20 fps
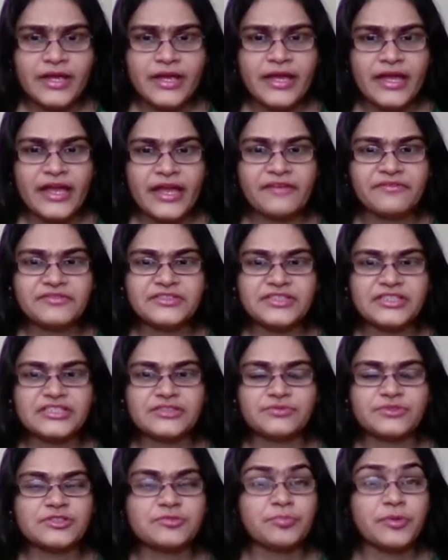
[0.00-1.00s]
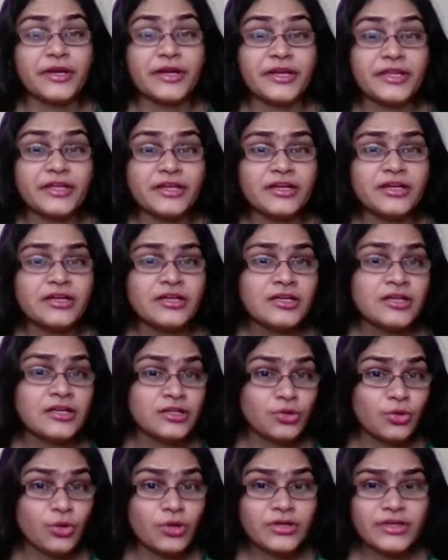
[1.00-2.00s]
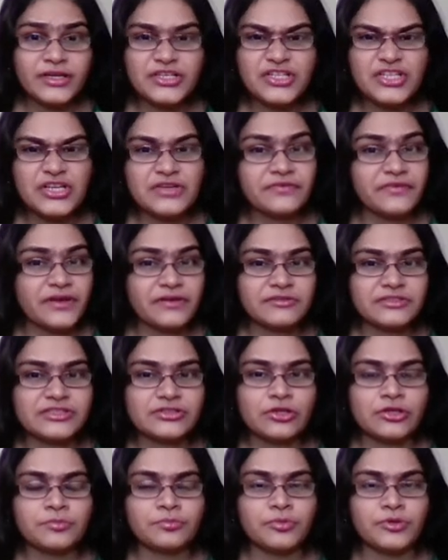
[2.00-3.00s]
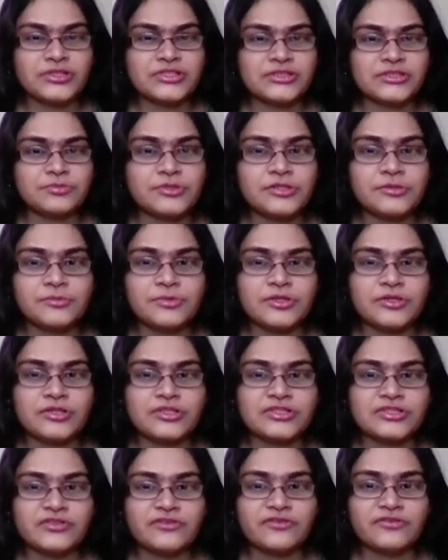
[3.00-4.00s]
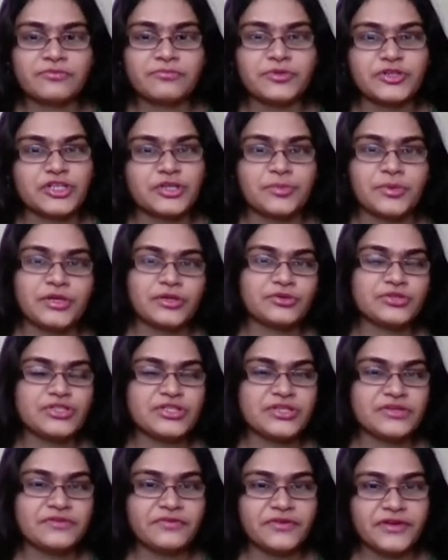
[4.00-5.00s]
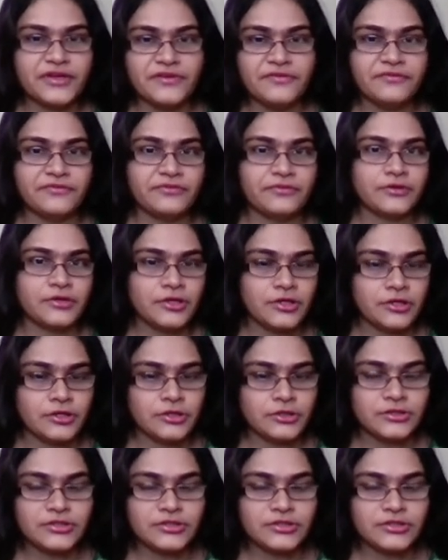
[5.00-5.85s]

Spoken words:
f6 was played here. Note that g5 is not possible because of bishop into g5.